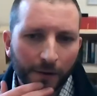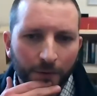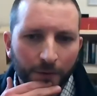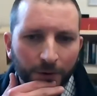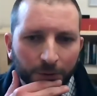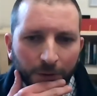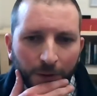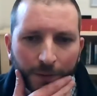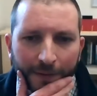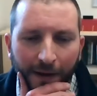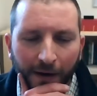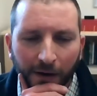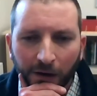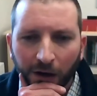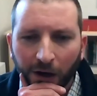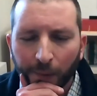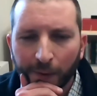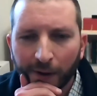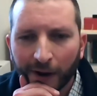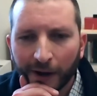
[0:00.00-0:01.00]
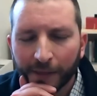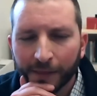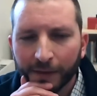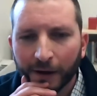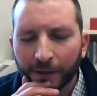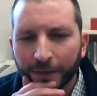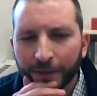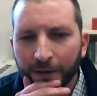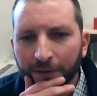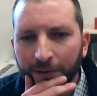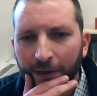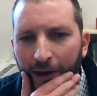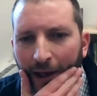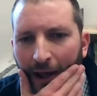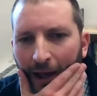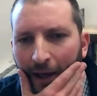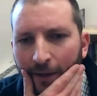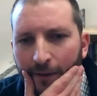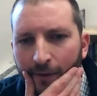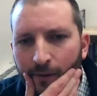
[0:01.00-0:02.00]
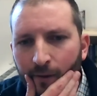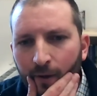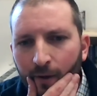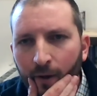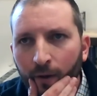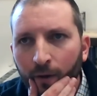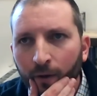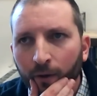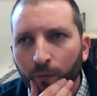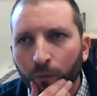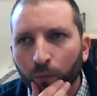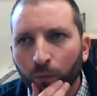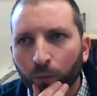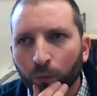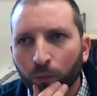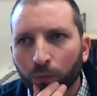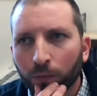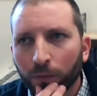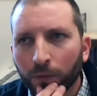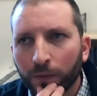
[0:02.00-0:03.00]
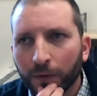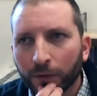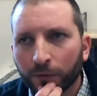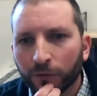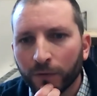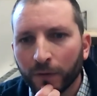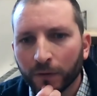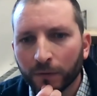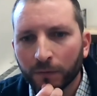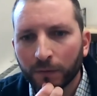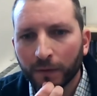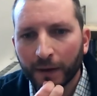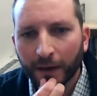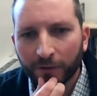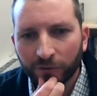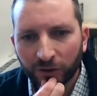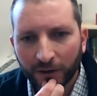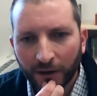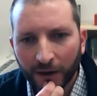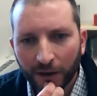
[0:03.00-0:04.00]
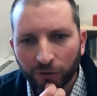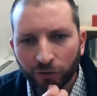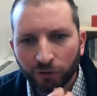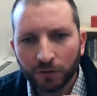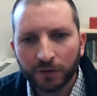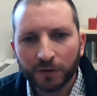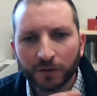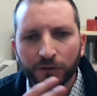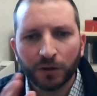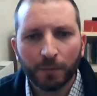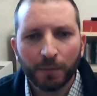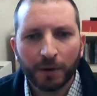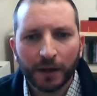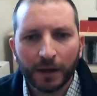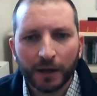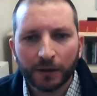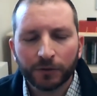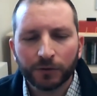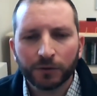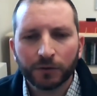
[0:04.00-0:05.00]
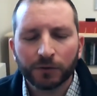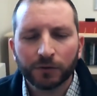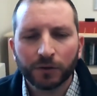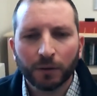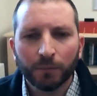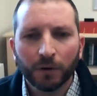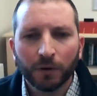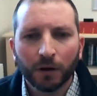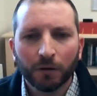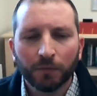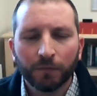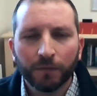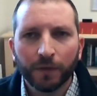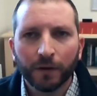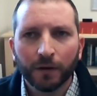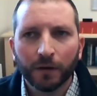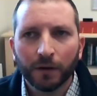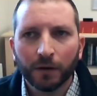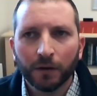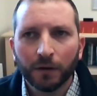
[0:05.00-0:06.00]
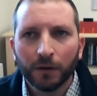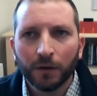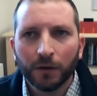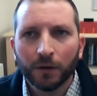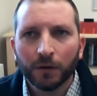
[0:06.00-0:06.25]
would agree with that comment. I think that as the education disseminates some of the